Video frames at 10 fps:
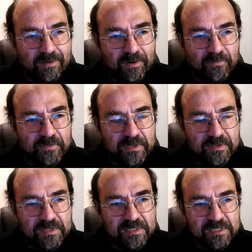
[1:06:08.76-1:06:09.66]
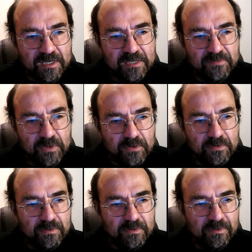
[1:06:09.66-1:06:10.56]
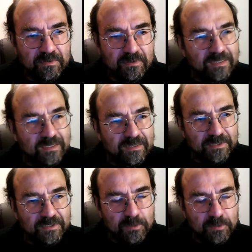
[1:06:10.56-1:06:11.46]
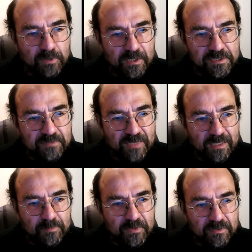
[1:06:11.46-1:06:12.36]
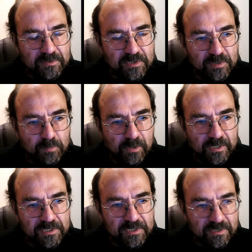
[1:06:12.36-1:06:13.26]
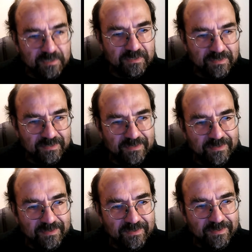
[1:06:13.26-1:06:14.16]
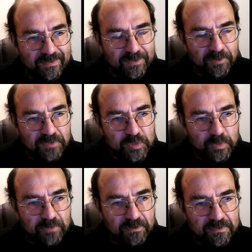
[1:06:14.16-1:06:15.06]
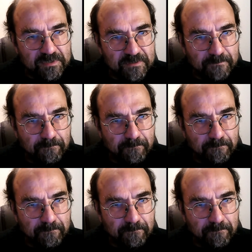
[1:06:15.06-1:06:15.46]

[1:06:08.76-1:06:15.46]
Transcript: of the side of you that you would like to develop to complete your experience.